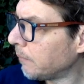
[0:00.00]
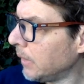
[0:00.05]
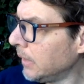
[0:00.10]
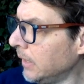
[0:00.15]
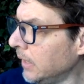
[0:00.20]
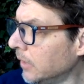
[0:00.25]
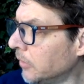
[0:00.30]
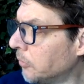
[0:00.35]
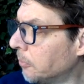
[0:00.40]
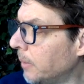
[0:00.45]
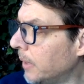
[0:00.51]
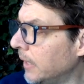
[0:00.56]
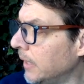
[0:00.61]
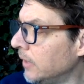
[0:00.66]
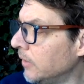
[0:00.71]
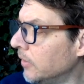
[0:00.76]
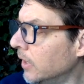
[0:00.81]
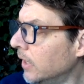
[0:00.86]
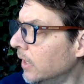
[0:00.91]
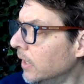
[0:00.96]
He
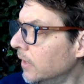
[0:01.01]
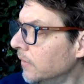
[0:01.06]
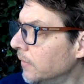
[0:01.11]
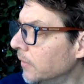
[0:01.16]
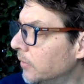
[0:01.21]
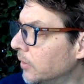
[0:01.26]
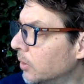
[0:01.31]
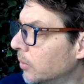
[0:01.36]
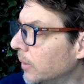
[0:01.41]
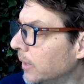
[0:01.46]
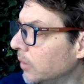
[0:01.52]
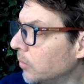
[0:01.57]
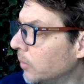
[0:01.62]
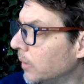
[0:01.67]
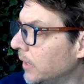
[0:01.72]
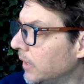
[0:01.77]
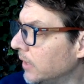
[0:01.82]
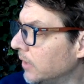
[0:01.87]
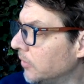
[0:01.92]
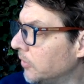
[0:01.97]
explained that the Great
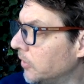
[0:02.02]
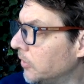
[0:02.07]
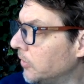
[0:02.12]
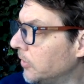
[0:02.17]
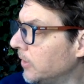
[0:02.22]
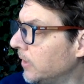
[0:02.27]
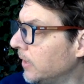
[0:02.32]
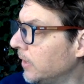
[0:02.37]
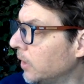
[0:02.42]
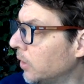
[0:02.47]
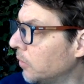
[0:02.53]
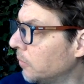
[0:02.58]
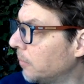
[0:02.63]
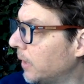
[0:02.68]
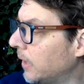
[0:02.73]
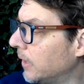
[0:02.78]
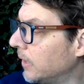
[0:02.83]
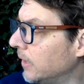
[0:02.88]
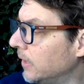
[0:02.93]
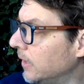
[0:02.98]
Way existed in our
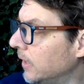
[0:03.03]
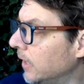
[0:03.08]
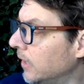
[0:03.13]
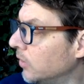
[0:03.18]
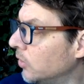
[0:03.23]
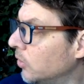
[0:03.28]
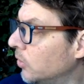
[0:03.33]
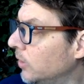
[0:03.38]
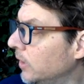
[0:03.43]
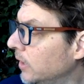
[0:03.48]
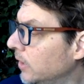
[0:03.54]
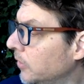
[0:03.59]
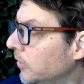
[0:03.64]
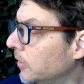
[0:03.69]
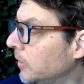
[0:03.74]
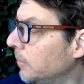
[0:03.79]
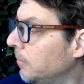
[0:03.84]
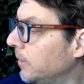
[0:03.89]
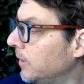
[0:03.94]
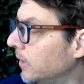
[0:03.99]
body and could
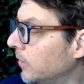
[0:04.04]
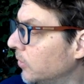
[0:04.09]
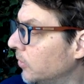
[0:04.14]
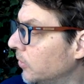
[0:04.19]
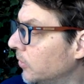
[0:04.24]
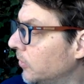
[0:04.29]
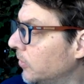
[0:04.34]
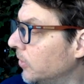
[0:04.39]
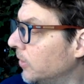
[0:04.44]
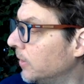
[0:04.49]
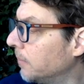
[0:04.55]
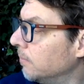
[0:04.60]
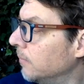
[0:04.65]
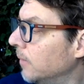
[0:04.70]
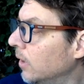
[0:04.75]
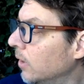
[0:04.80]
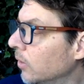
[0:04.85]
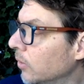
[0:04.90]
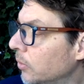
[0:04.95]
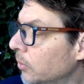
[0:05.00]
easily be understood.
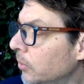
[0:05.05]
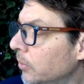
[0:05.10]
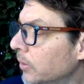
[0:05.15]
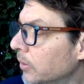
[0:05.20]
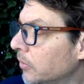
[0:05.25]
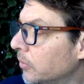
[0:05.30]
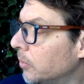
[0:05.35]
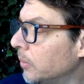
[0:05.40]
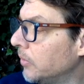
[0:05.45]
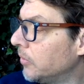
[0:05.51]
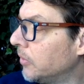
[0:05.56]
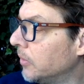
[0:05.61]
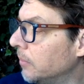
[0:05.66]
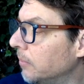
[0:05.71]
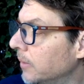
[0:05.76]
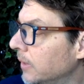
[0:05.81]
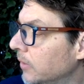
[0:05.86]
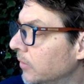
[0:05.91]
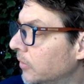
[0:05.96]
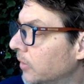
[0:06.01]
Through this
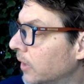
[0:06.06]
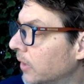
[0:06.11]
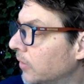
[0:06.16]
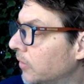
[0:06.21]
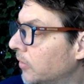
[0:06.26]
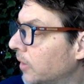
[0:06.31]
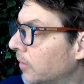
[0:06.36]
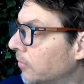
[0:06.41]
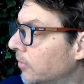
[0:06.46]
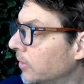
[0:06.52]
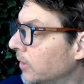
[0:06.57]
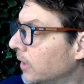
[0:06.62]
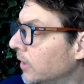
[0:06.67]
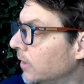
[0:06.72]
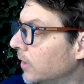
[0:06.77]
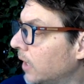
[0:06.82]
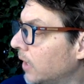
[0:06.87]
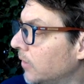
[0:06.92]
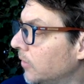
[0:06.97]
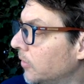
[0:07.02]
wisdom, he said, suffering
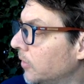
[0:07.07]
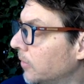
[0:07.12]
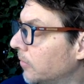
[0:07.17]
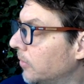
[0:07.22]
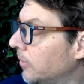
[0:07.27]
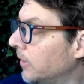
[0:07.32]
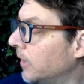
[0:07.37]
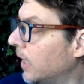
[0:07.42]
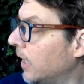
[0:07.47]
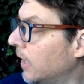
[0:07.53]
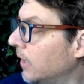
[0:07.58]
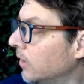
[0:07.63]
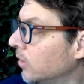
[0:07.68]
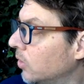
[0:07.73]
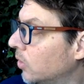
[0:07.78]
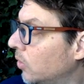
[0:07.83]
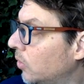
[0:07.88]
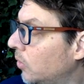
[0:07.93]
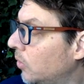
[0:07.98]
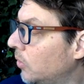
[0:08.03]
and non-suffering, hot and
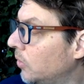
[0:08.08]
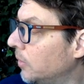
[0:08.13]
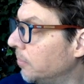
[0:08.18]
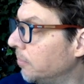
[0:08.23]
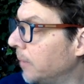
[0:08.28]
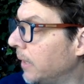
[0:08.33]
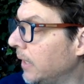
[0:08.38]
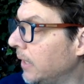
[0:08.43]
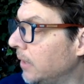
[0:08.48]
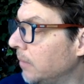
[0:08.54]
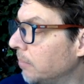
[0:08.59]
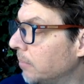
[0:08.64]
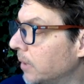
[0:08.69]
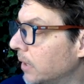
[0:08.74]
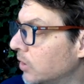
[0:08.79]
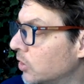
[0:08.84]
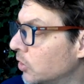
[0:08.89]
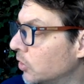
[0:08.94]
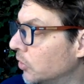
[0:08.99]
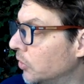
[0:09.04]
cold, and pain and
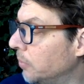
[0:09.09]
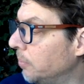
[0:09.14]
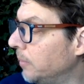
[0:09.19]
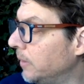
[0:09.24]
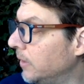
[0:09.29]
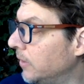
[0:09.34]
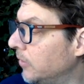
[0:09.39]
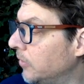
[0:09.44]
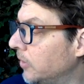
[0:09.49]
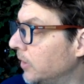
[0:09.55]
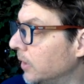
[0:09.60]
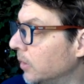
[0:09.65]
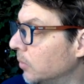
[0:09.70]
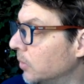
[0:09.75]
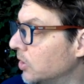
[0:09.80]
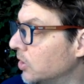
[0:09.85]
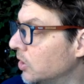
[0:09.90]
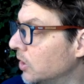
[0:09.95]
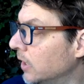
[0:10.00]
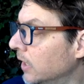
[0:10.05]
pleasure could be
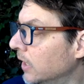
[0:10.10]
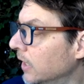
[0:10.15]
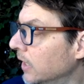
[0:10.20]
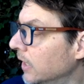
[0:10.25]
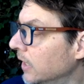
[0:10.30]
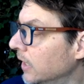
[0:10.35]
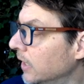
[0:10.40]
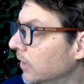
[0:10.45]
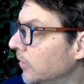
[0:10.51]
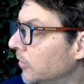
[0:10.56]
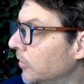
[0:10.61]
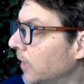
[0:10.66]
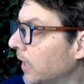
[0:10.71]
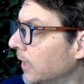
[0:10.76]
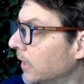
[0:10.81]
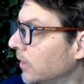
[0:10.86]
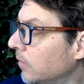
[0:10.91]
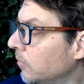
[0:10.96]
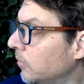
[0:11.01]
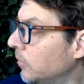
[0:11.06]
distinguished. It is
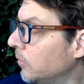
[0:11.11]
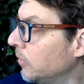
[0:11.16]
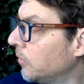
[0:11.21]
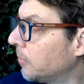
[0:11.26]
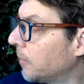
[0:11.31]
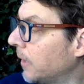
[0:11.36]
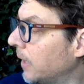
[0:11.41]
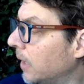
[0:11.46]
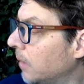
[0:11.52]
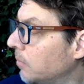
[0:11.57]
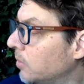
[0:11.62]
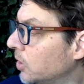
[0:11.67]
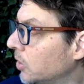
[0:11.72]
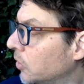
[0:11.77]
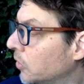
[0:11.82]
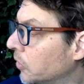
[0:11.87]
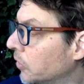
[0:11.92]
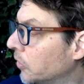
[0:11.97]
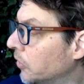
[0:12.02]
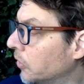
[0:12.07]
not influenced by
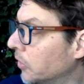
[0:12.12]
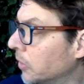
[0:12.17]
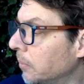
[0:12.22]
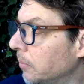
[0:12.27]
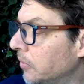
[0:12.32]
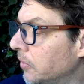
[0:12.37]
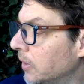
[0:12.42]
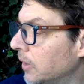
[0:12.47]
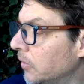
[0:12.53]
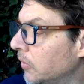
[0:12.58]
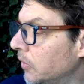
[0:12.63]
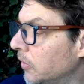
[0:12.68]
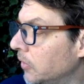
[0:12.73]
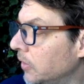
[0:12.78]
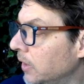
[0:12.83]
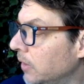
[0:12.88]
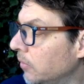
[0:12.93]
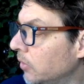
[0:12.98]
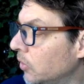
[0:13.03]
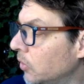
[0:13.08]
objects or
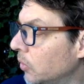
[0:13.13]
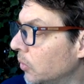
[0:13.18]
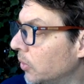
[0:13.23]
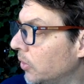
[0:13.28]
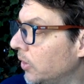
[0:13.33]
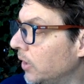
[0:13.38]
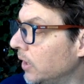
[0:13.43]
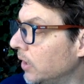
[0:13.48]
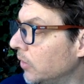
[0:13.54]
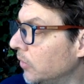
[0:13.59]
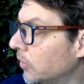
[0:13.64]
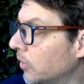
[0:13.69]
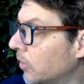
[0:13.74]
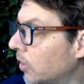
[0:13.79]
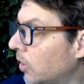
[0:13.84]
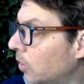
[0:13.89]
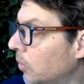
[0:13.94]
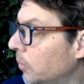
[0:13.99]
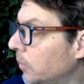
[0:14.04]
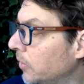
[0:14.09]
circumstances, even though things are
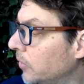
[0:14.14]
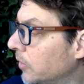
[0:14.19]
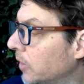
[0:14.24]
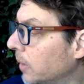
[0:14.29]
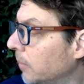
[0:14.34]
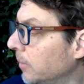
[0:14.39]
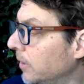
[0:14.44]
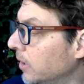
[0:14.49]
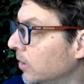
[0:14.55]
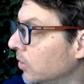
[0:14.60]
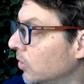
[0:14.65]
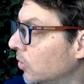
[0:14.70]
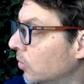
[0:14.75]
always coming and